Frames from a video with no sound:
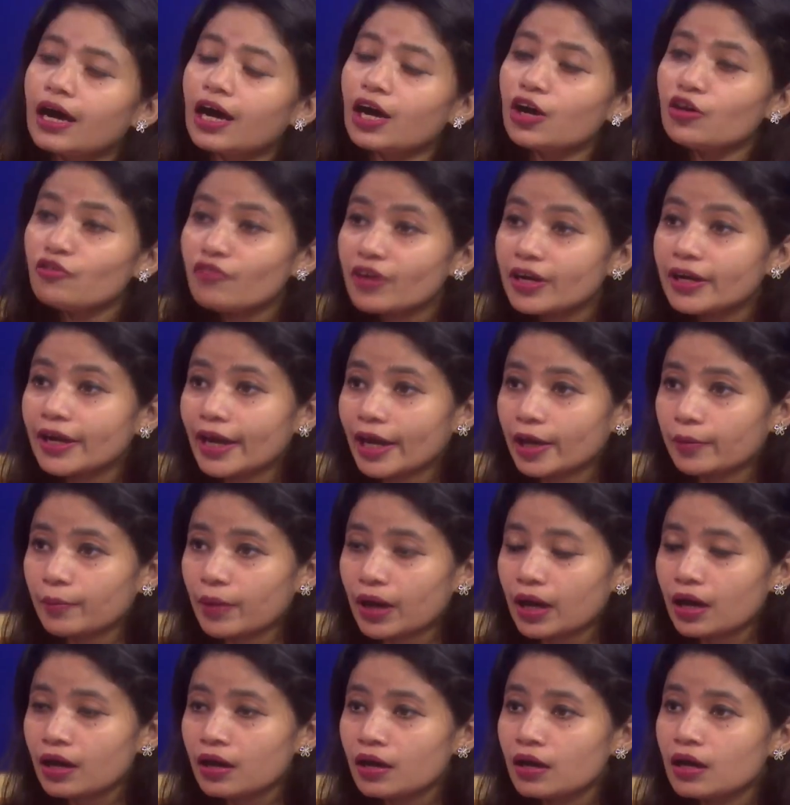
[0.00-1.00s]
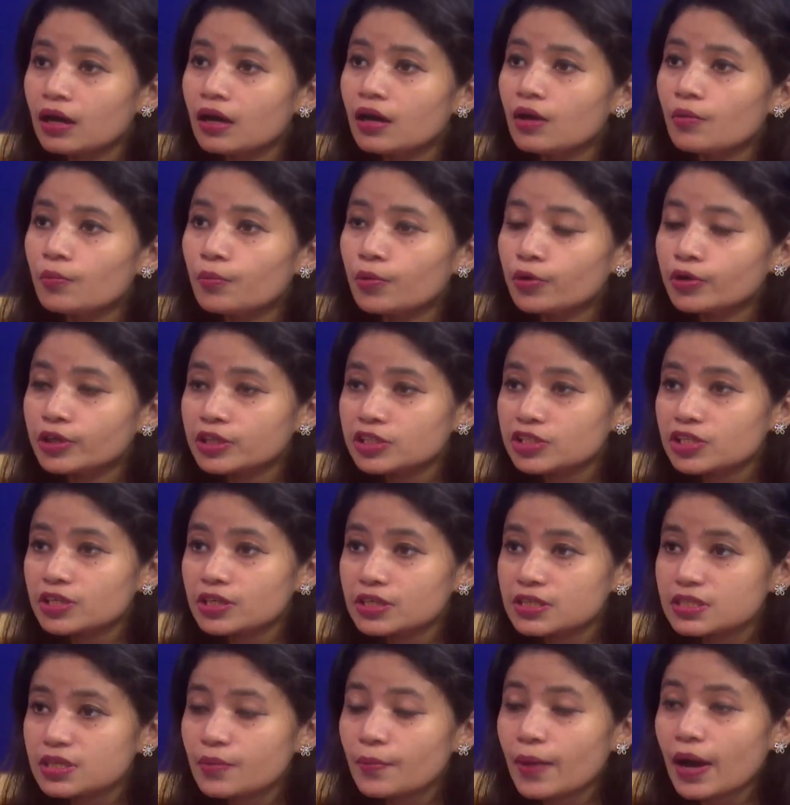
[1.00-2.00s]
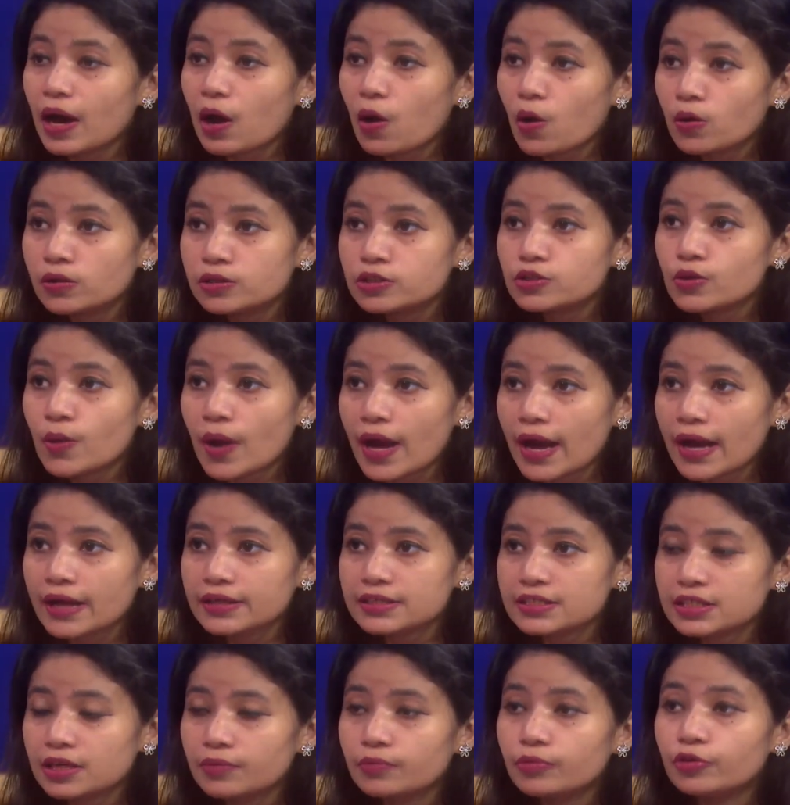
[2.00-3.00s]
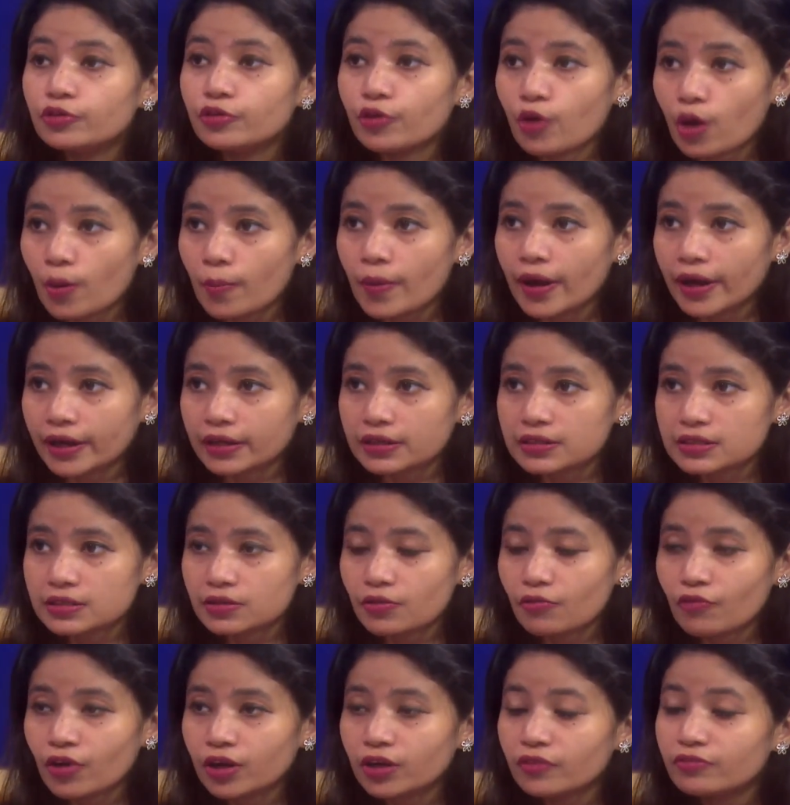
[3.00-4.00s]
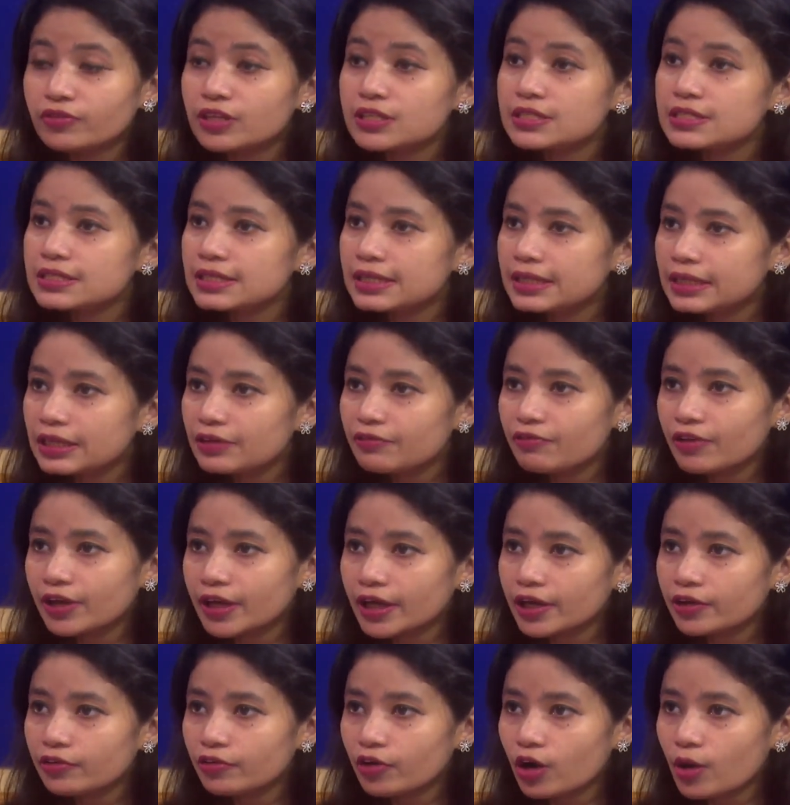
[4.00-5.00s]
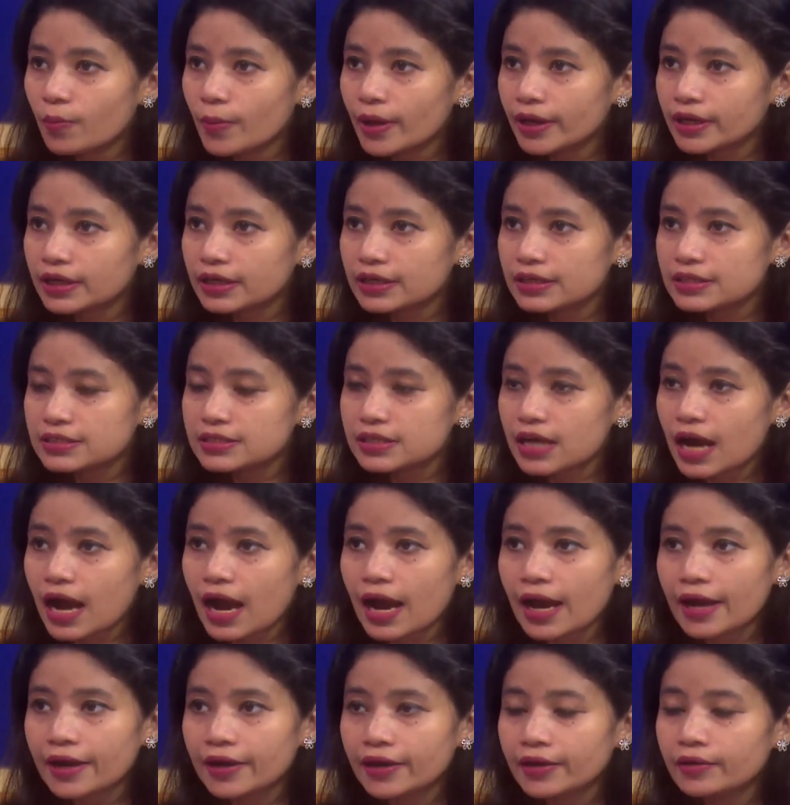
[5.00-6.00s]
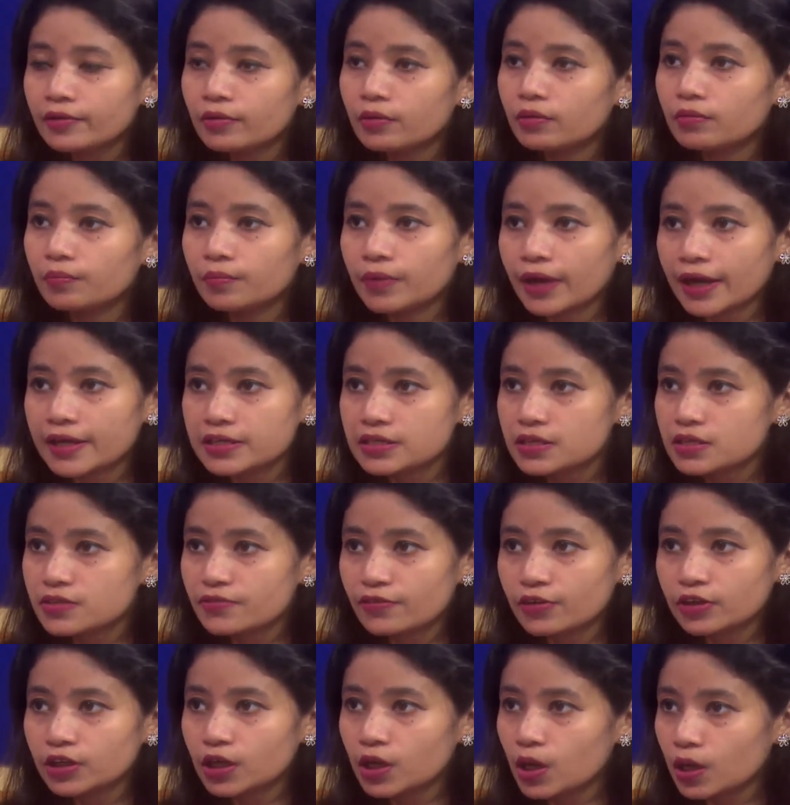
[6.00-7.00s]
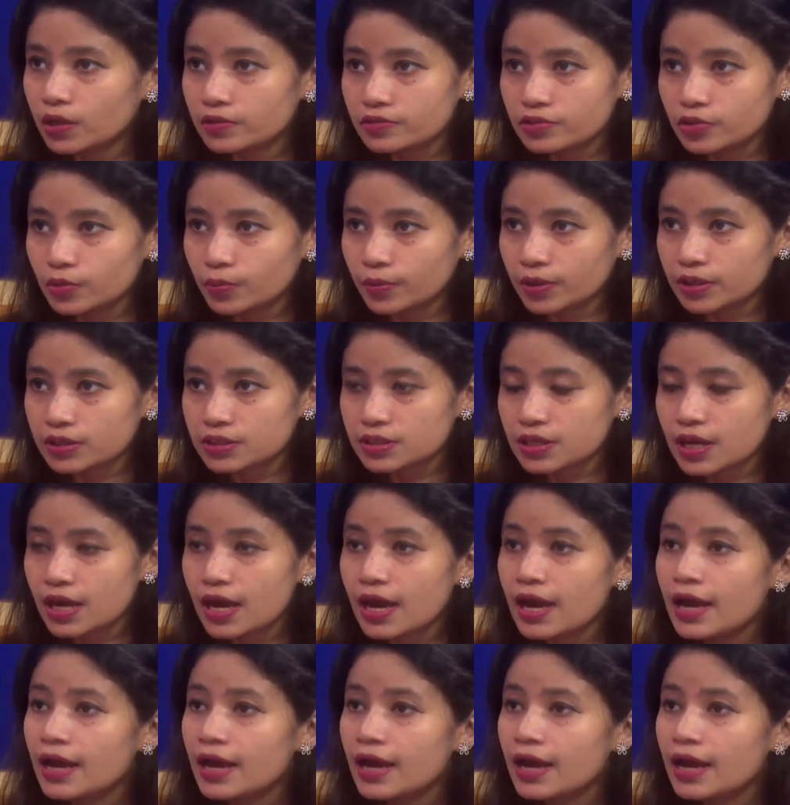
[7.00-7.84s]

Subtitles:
However, Naima, protectionism also has some drawbacks. One of the significant drawbacks is higher prices for the consumers.